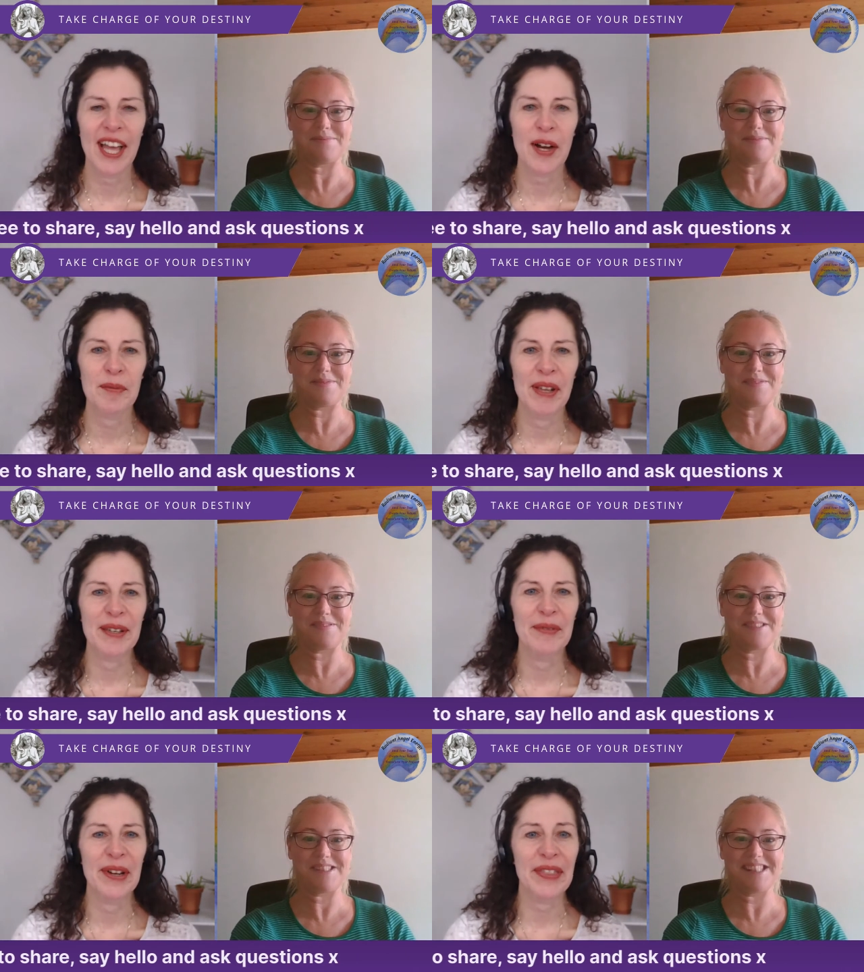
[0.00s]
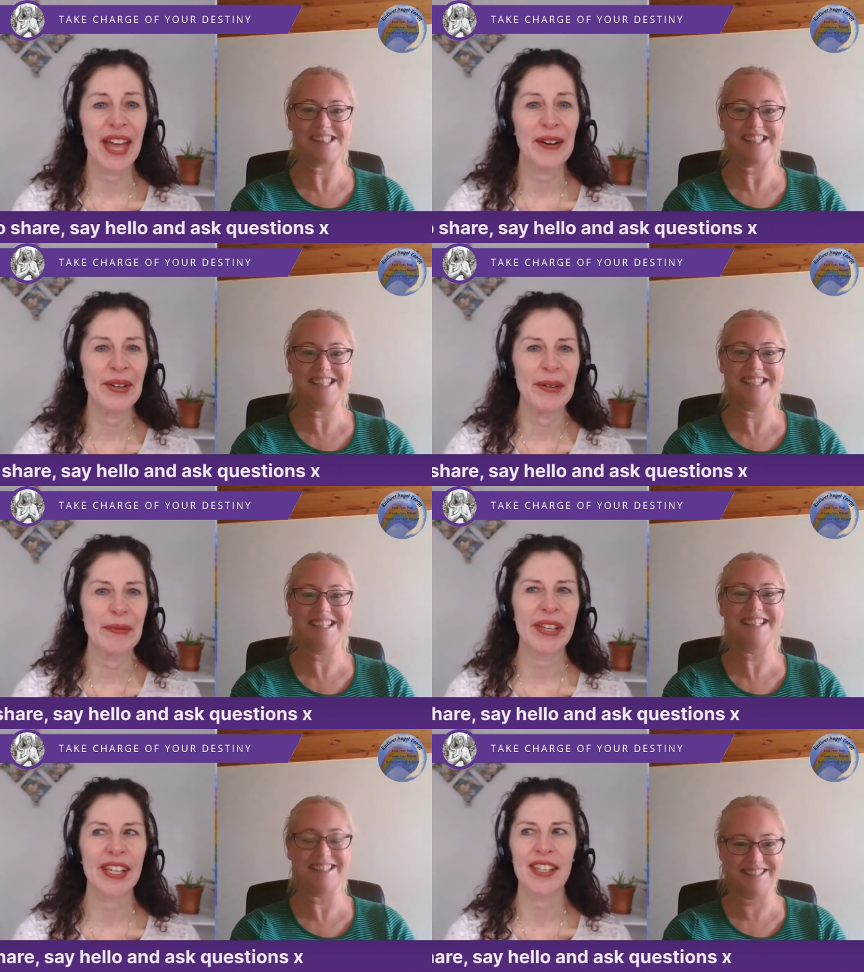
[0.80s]
Speaker 1: help me with that one
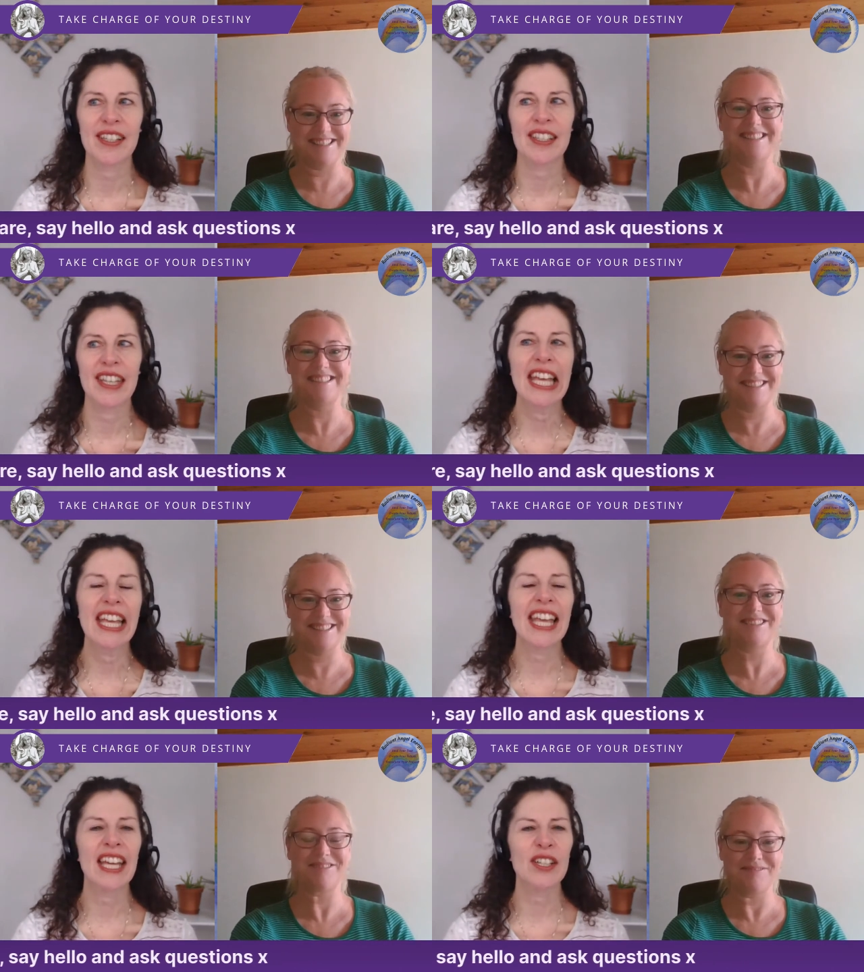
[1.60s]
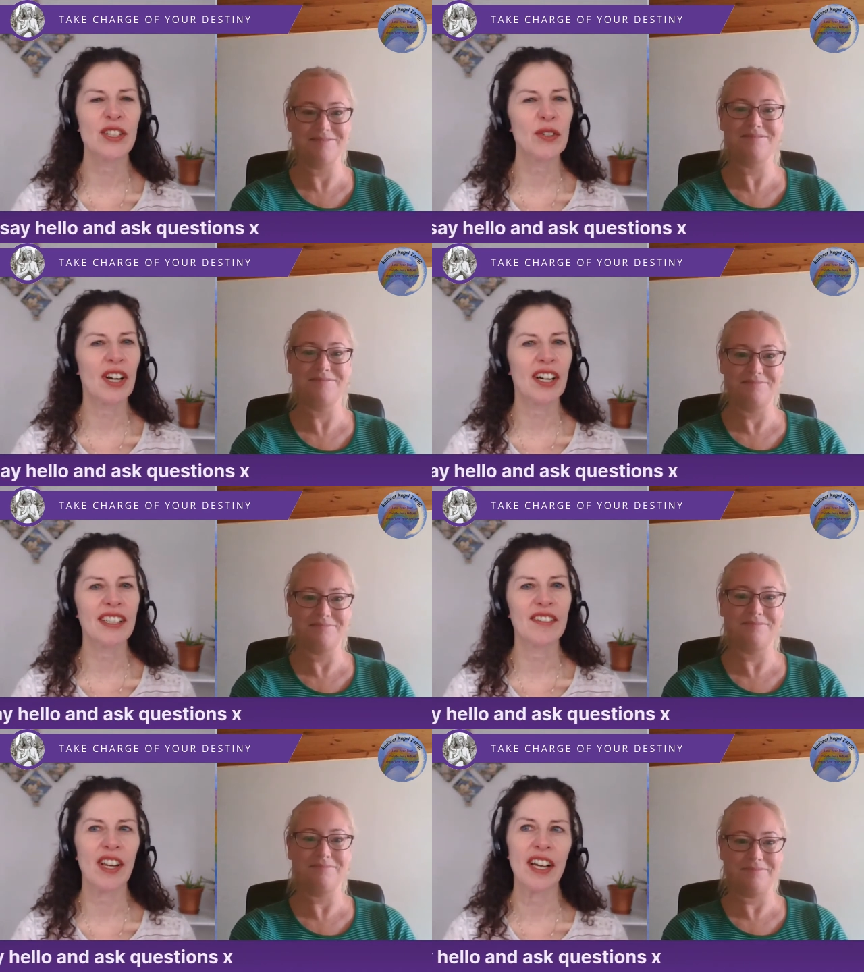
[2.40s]
because yeah you do kind
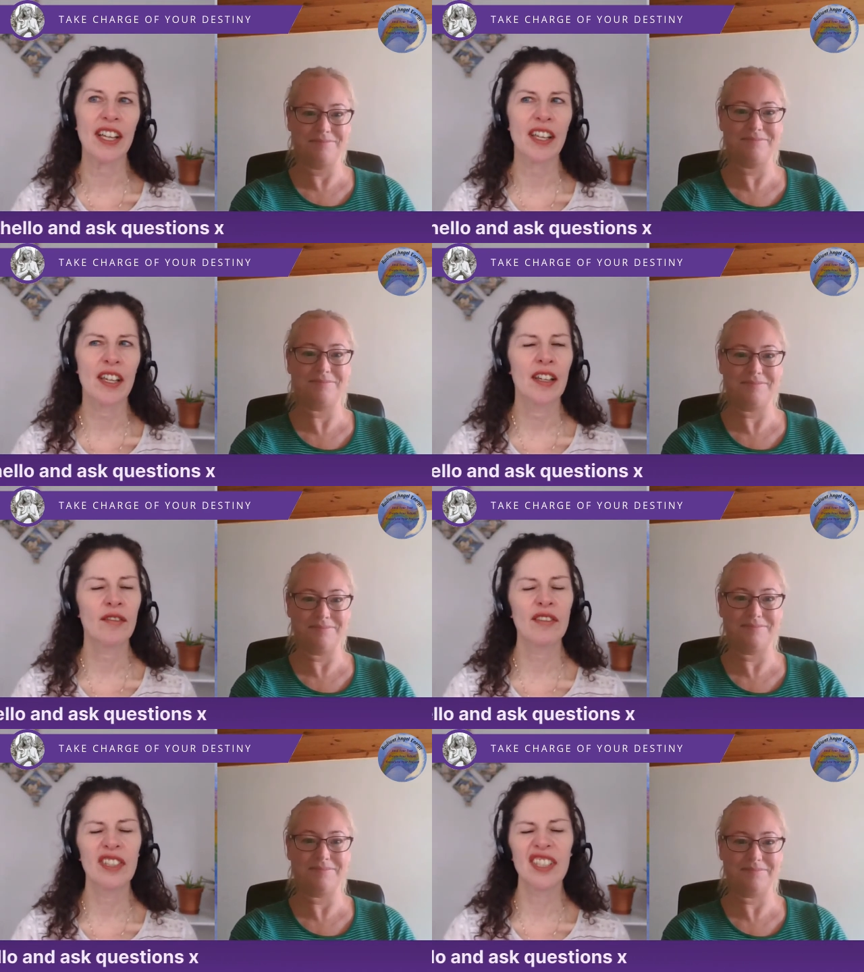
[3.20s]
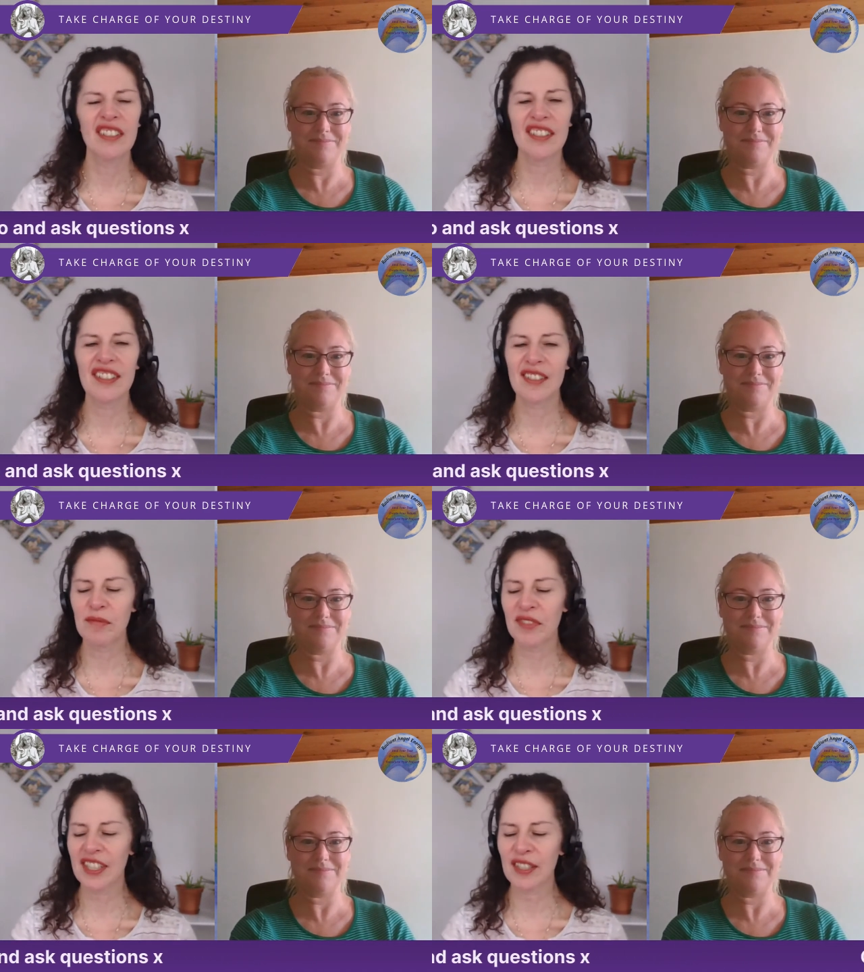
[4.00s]
of like yeah, this
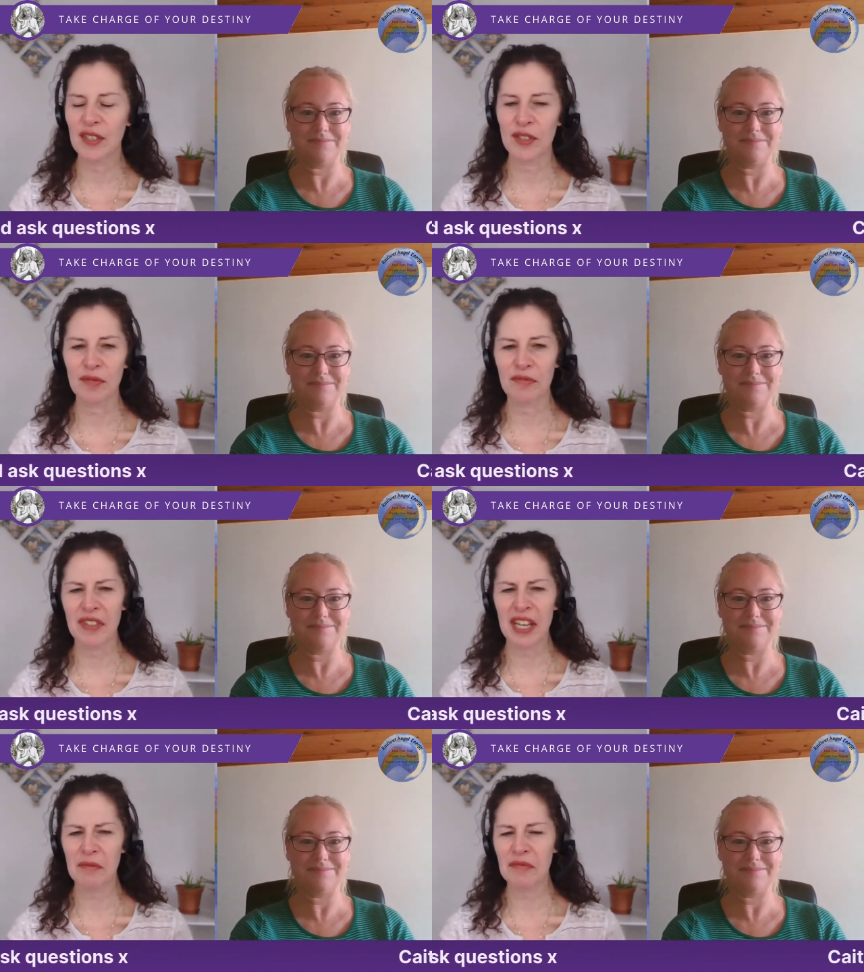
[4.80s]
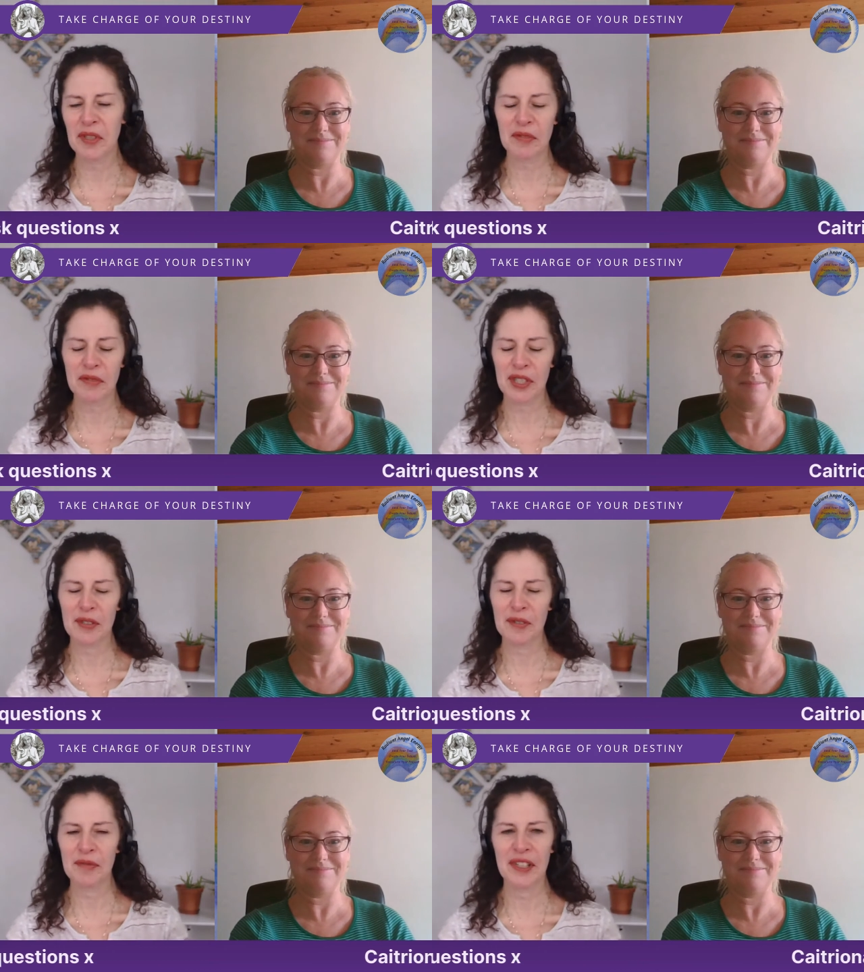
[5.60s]
might not yeah i'm not too
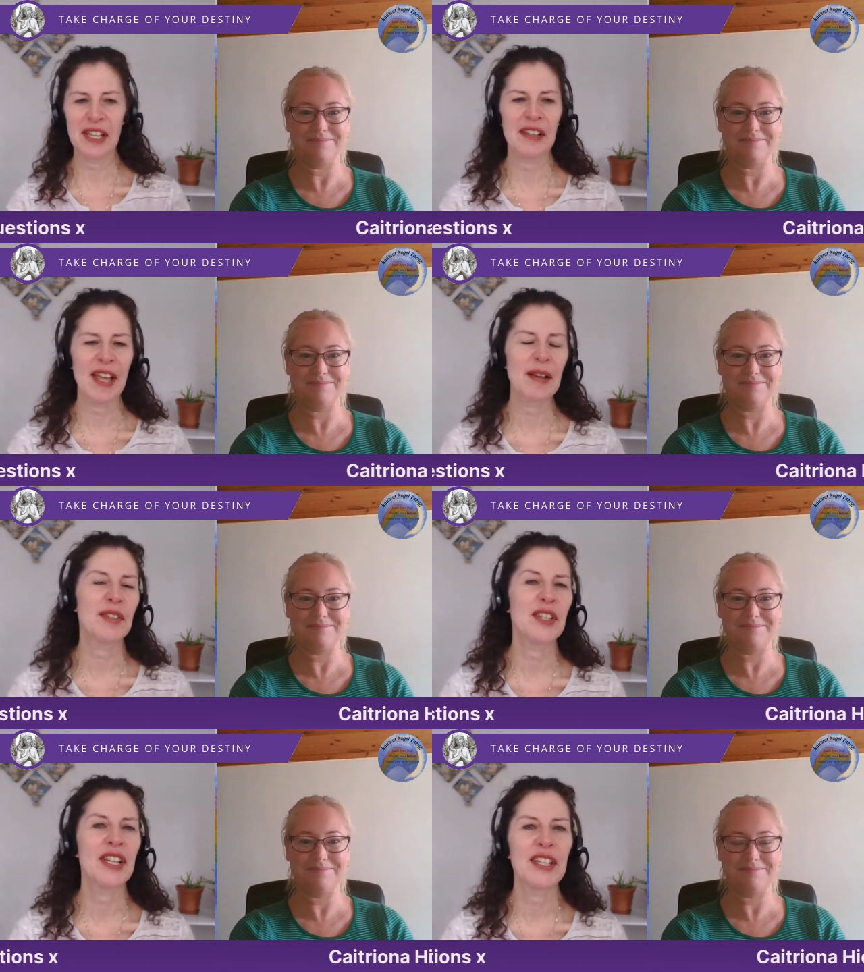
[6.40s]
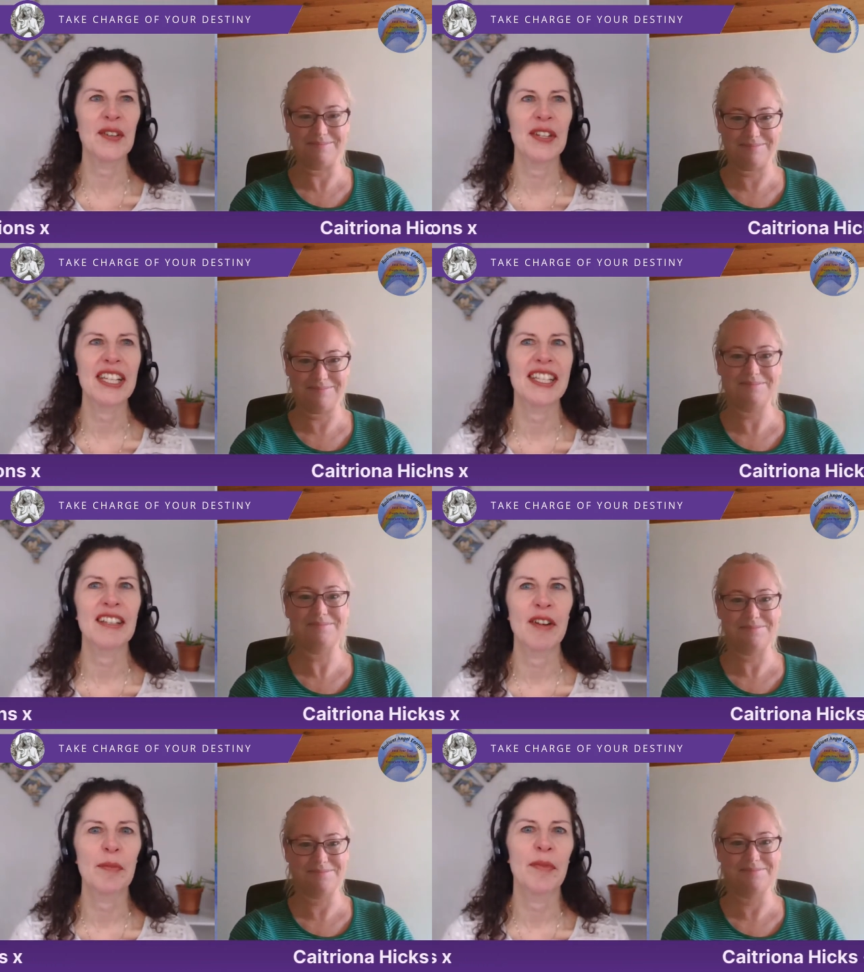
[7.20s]
keen on that so you do need some
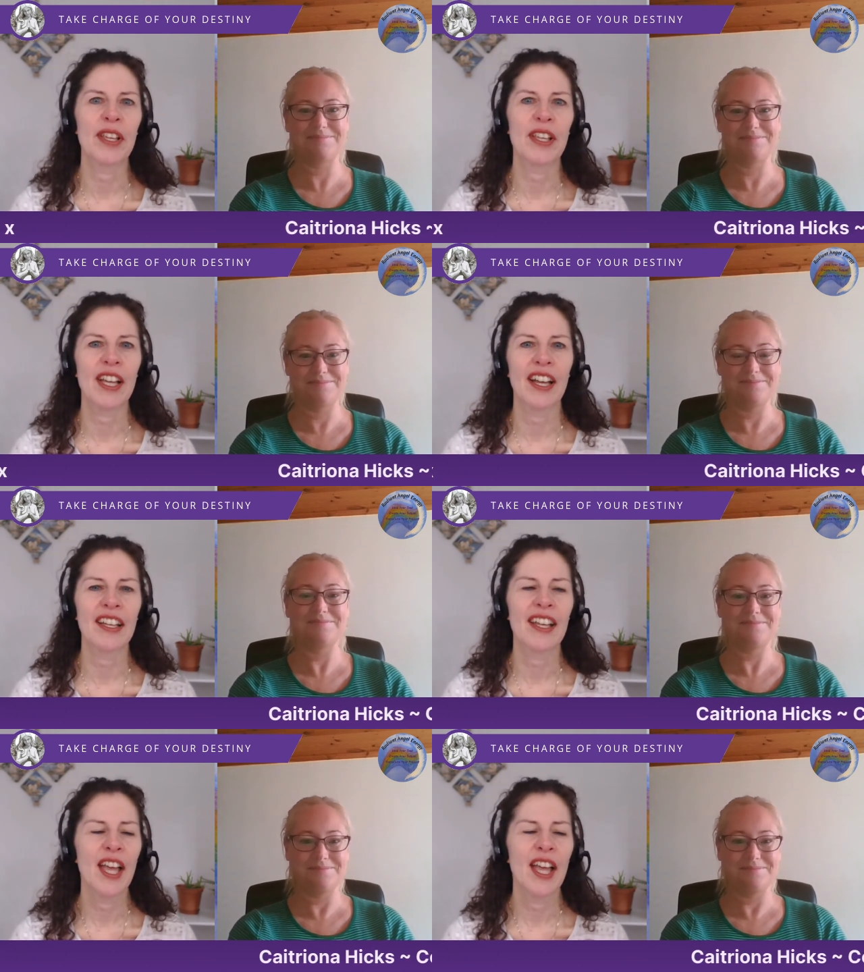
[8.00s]
um yeah